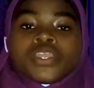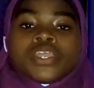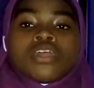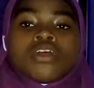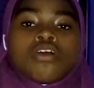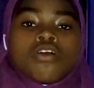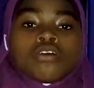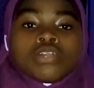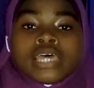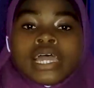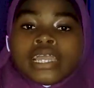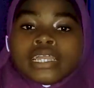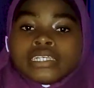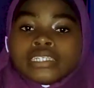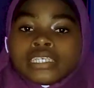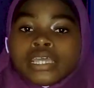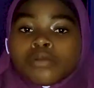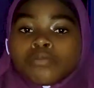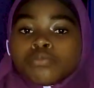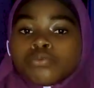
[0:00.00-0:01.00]
Other
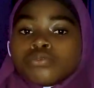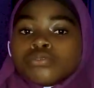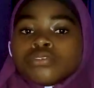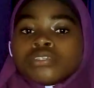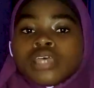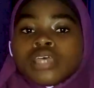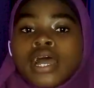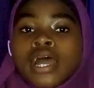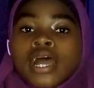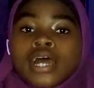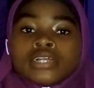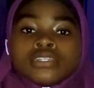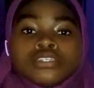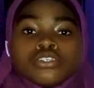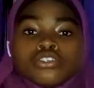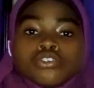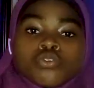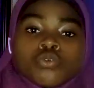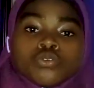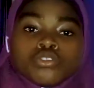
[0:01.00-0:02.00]
examples are the
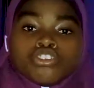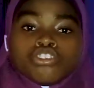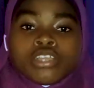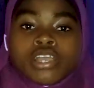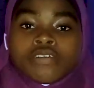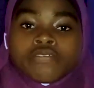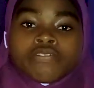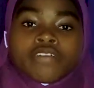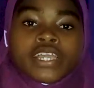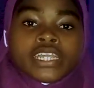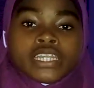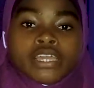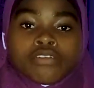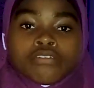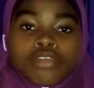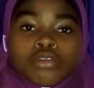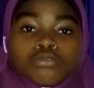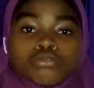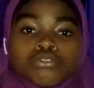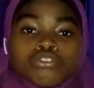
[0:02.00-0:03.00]
stones you can find
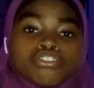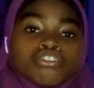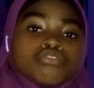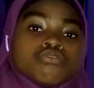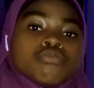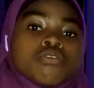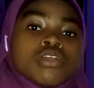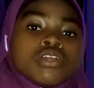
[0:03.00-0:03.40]
around you,